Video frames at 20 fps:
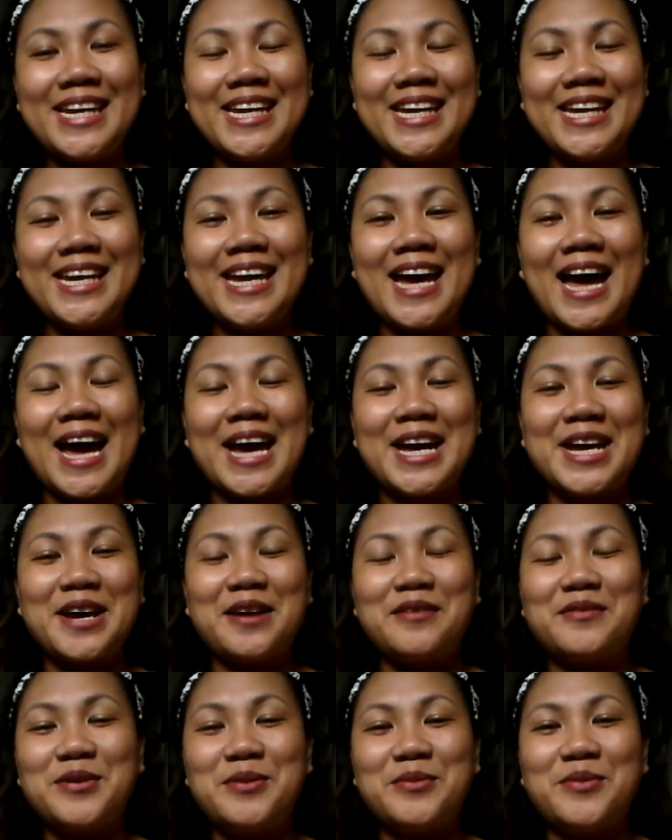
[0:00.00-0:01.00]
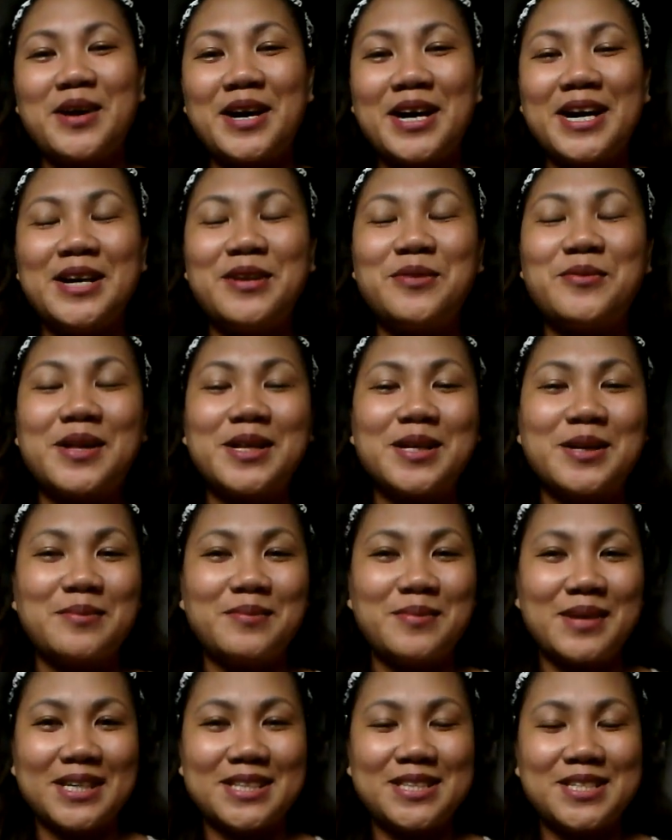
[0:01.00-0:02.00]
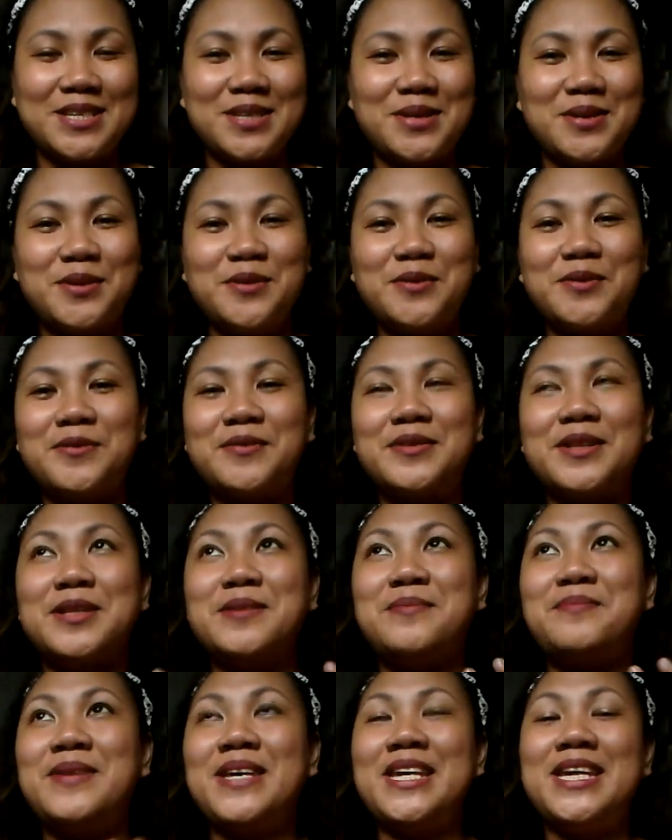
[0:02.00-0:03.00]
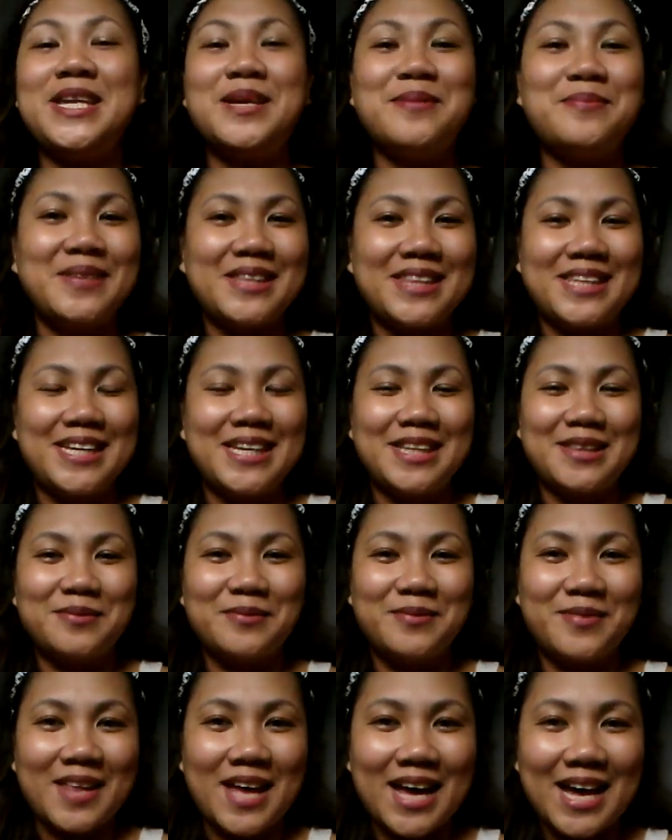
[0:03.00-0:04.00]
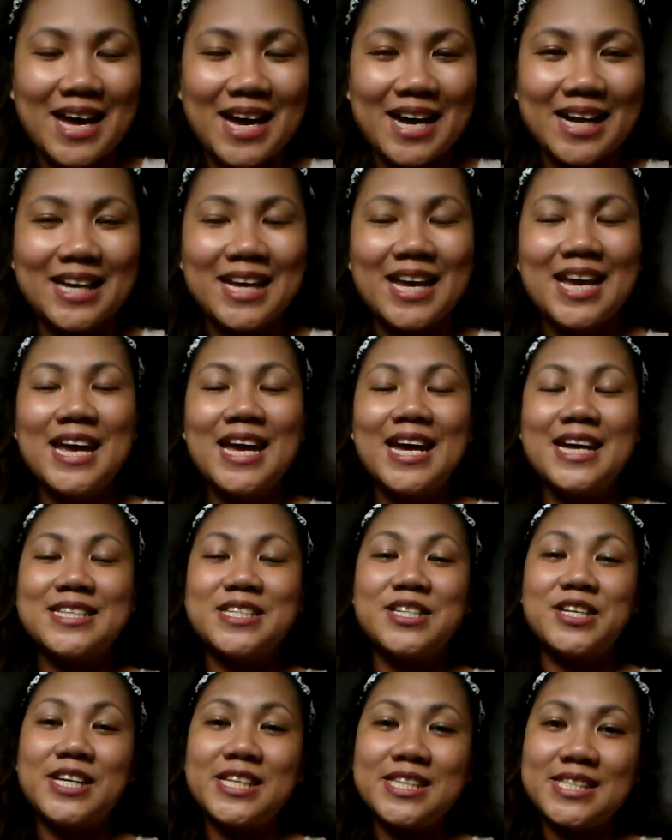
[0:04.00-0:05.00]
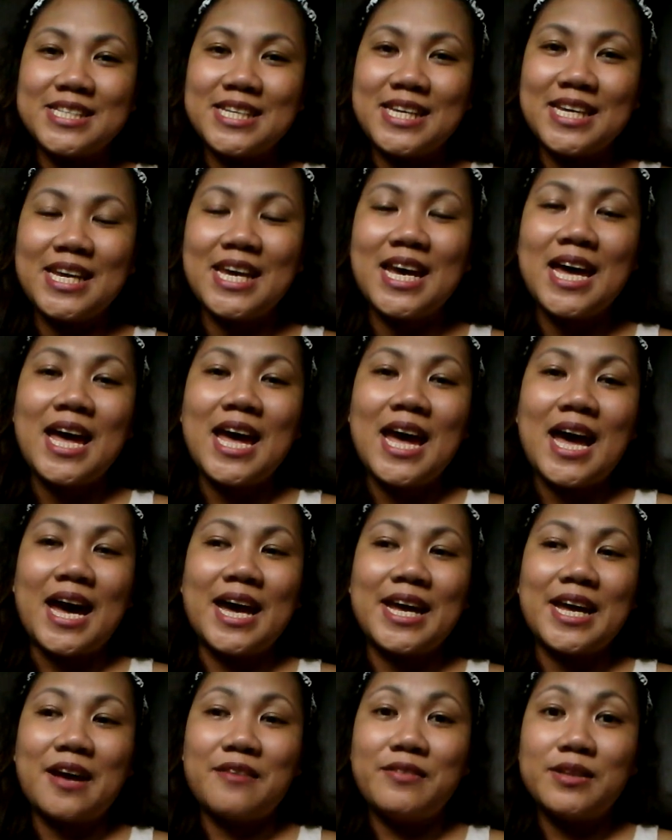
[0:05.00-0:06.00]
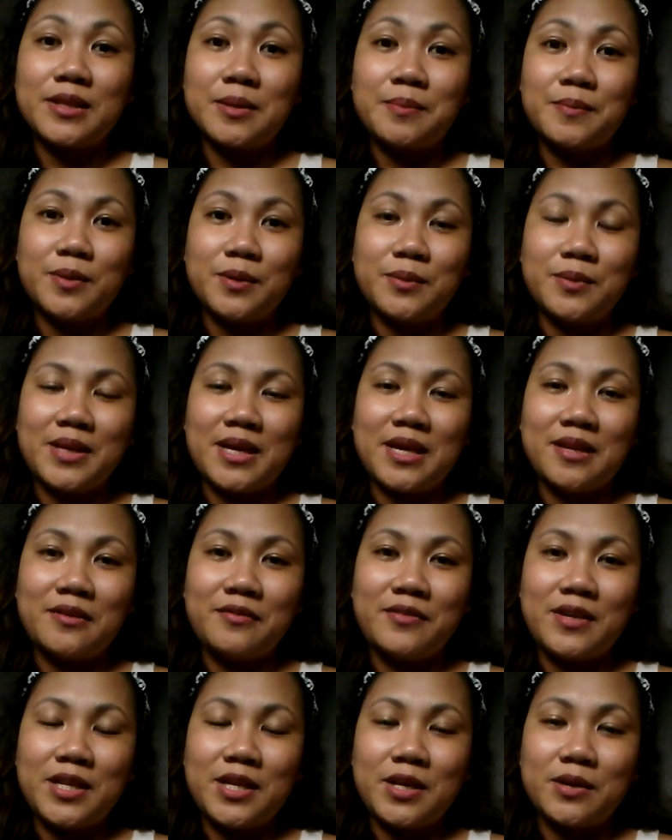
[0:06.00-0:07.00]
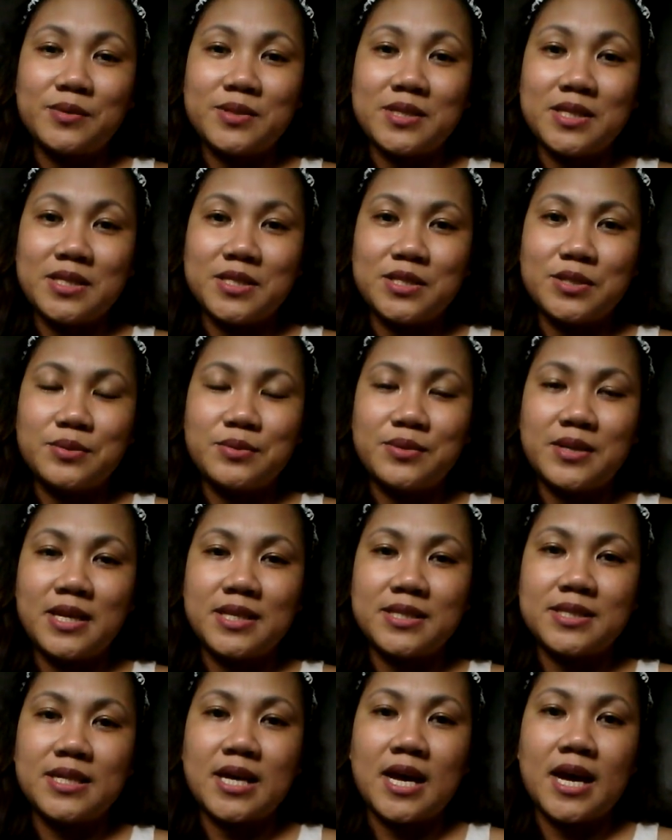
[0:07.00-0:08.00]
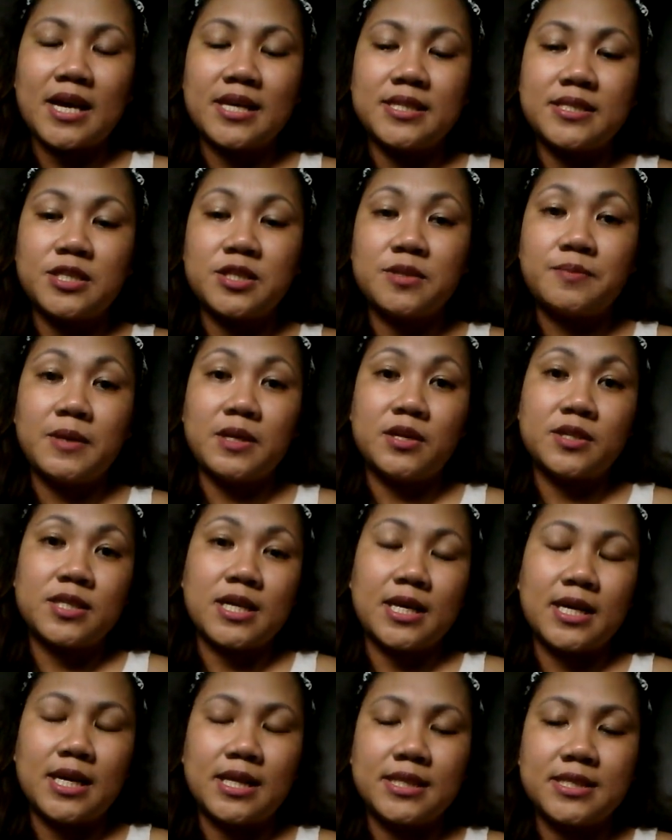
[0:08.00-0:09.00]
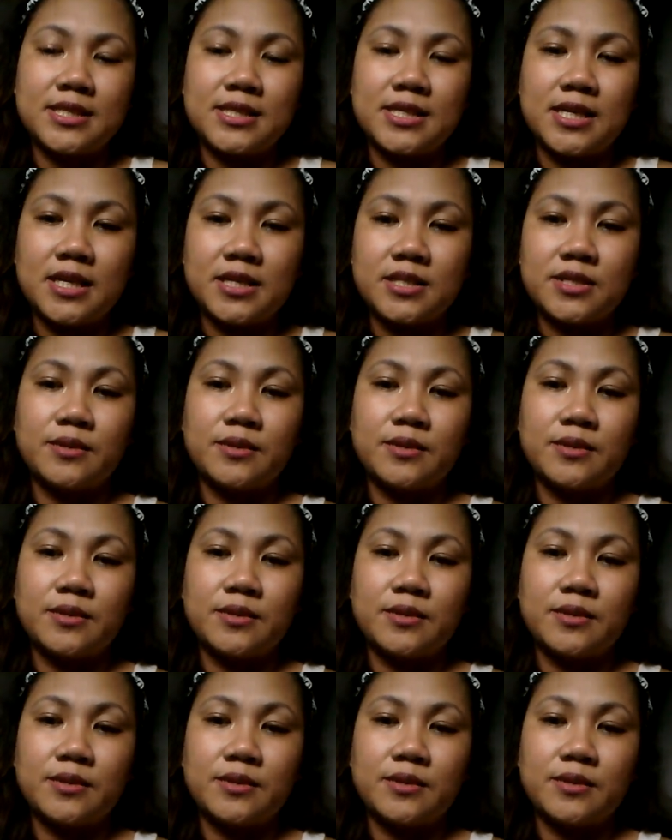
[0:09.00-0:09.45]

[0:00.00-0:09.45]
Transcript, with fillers: Yeah. Hi everyone! Welcome back to Filipina Petite Vlog. As you can see, I haven't uploaded any video since two days guys. It's because I got sick.